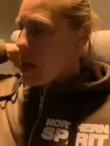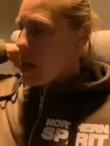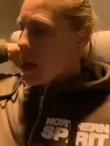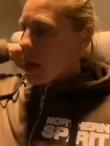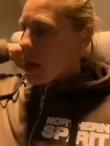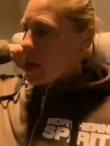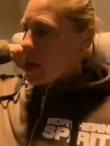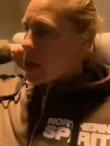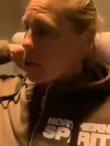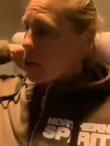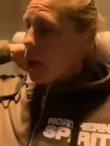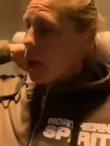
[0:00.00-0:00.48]

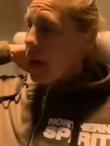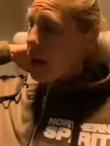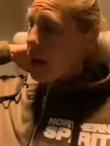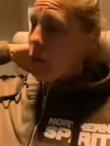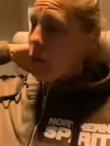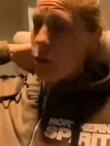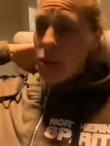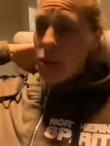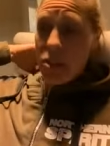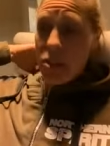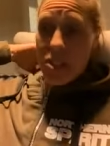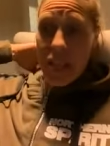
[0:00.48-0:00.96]
So I
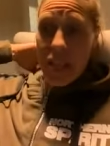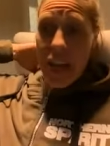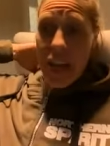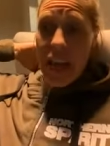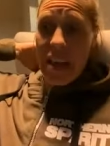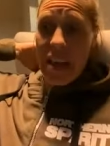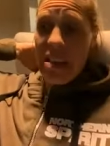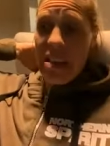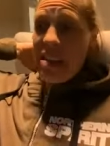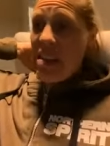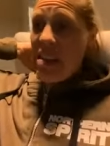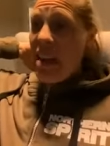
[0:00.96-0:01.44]
would
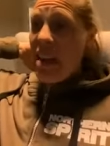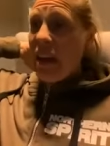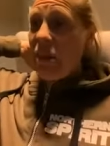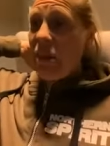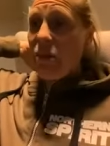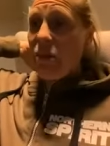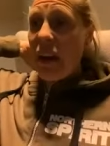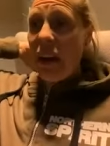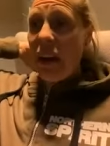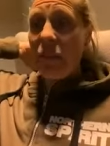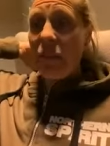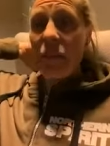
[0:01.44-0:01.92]
say
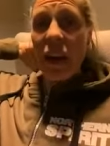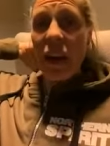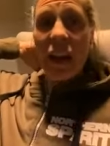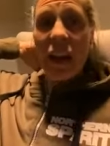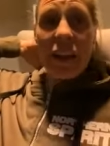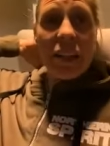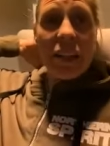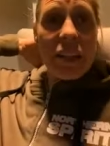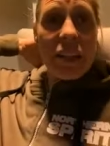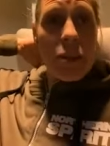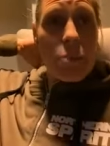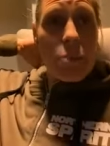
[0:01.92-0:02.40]
around
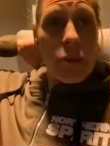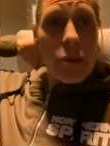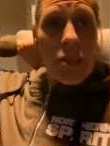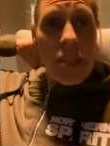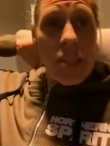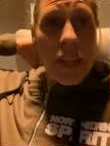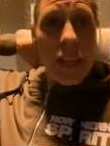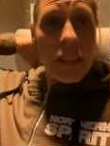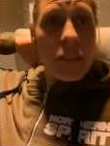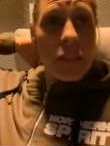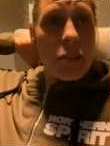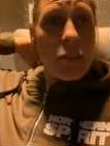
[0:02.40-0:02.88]
ninety
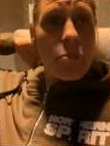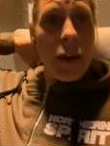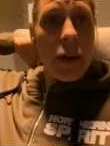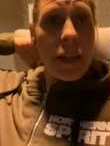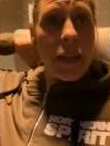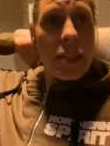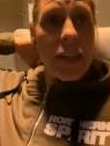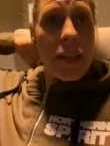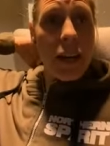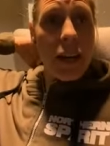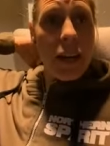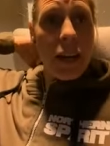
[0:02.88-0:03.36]
percent of
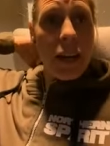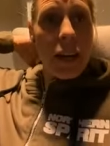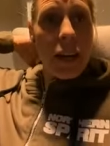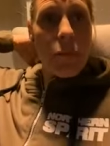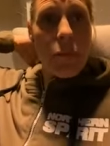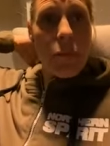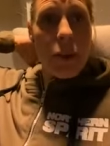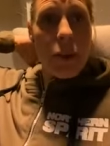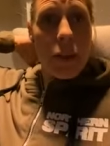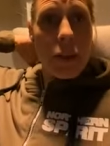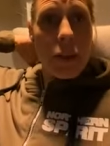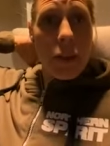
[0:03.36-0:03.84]
my
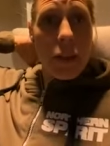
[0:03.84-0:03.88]
time,